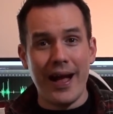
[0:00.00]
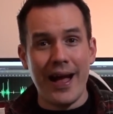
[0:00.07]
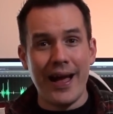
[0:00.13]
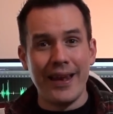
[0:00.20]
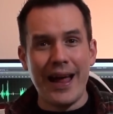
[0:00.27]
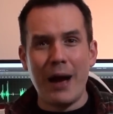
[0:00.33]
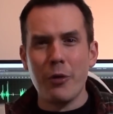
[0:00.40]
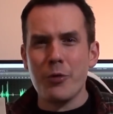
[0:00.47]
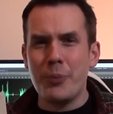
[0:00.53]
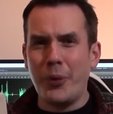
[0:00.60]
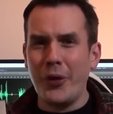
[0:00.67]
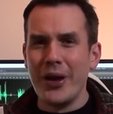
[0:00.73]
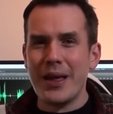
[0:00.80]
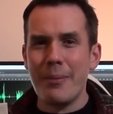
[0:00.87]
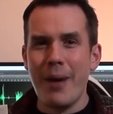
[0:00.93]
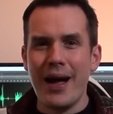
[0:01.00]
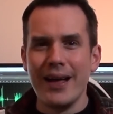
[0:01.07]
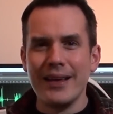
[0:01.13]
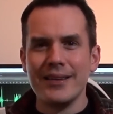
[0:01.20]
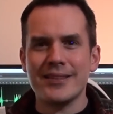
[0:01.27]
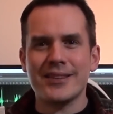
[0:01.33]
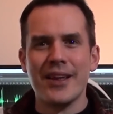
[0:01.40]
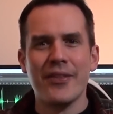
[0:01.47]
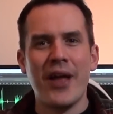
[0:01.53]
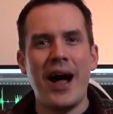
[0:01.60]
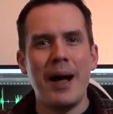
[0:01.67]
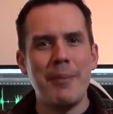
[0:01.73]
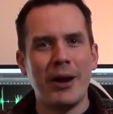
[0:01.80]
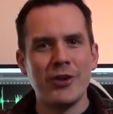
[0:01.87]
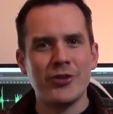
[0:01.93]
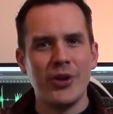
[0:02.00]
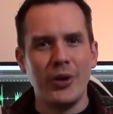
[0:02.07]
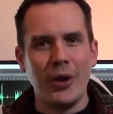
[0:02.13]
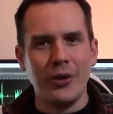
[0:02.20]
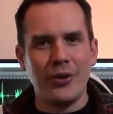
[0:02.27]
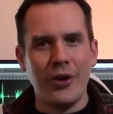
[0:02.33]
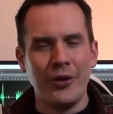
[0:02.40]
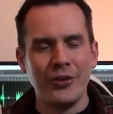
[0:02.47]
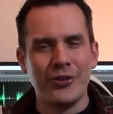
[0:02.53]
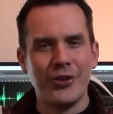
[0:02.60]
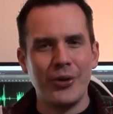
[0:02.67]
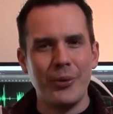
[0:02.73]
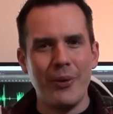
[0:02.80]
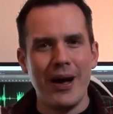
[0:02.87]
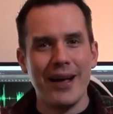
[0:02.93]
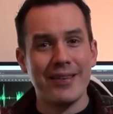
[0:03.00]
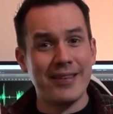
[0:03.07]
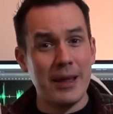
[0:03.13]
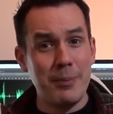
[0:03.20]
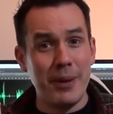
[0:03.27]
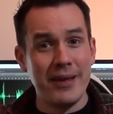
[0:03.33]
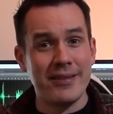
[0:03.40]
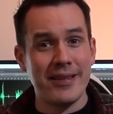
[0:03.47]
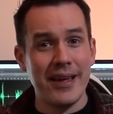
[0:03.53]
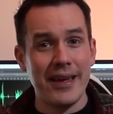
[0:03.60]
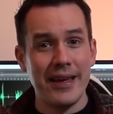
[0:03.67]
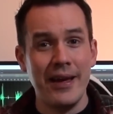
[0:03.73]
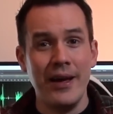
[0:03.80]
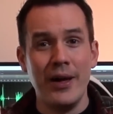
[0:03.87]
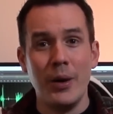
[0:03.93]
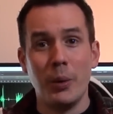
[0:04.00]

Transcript: and I was pretty amazed that I managed to log on to uh, CPC,